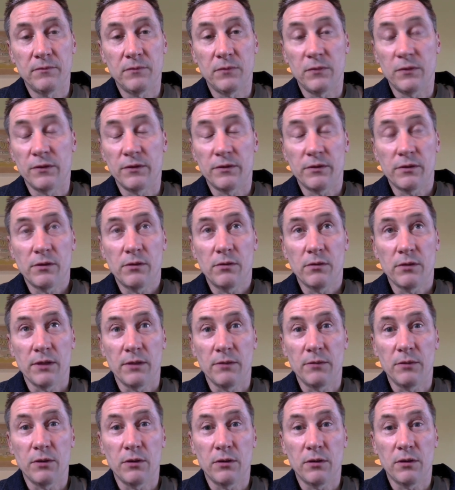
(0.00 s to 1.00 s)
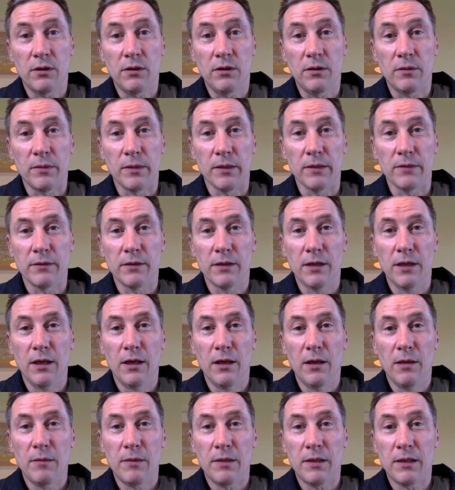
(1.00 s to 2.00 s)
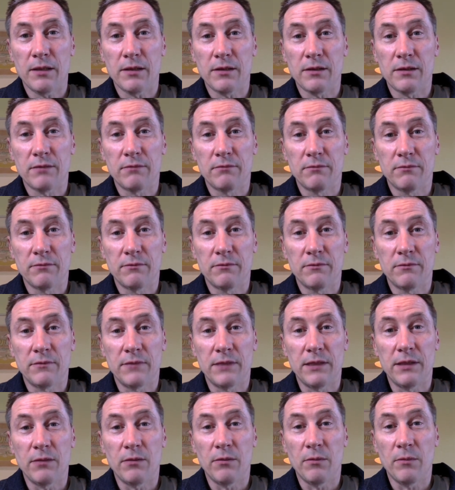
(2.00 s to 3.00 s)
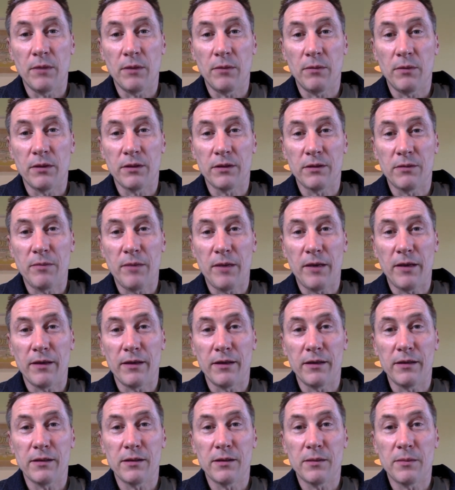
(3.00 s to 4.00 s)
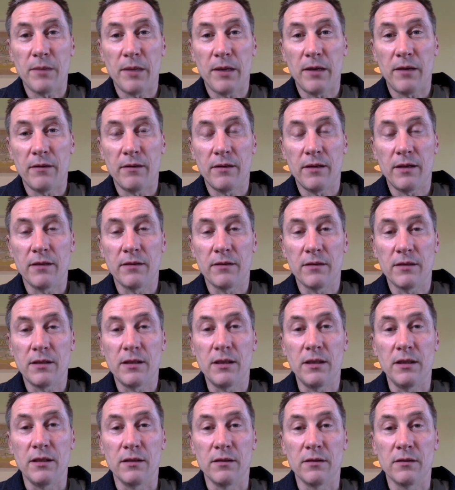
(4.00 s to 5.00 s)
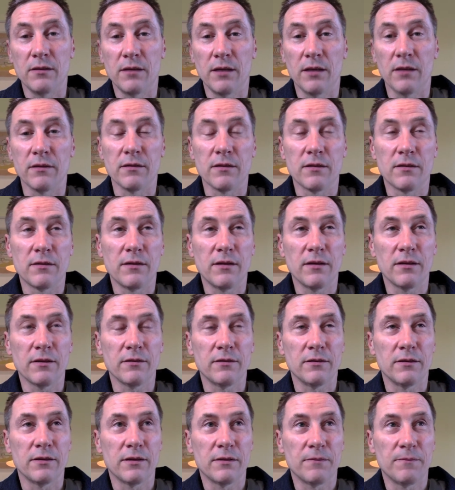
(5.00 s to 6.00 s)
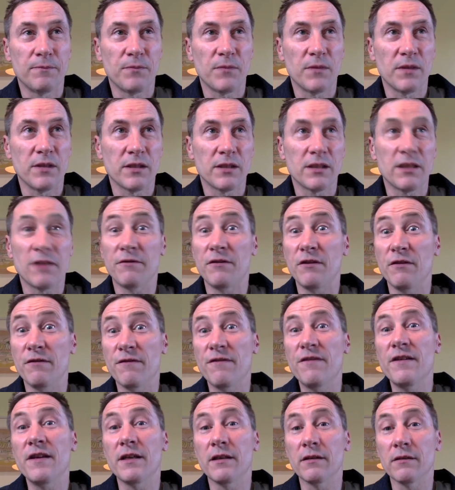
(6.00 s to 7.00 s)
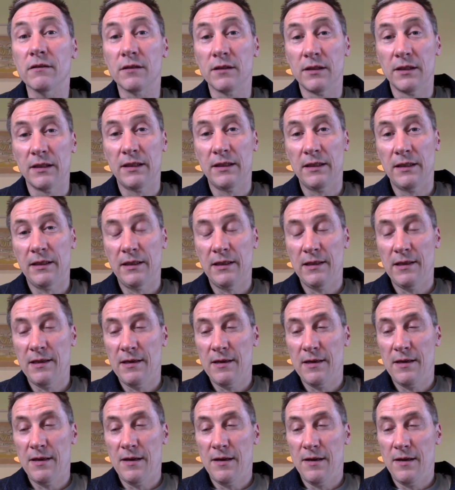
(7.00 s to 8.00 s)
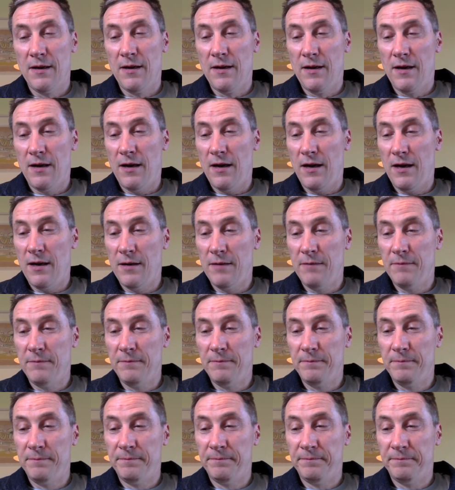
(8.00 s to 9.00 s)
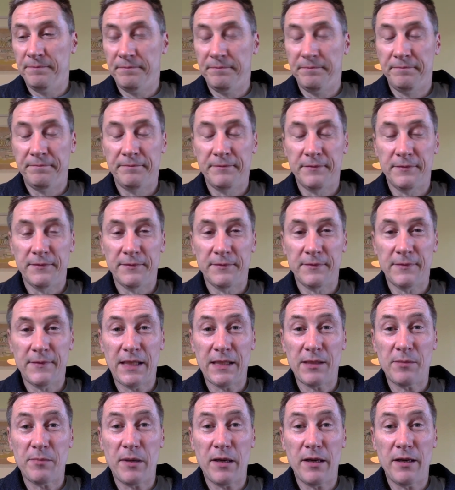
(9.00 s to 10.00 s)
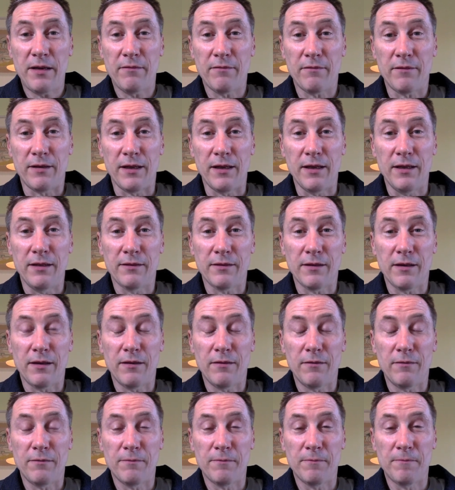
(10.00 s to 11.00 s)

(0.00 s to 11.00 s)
which of course I haven't got a clue about. But that's really what my work's about. It's about the unseen, the un, the, un, the stuff you feel. Um, that's about it, really. So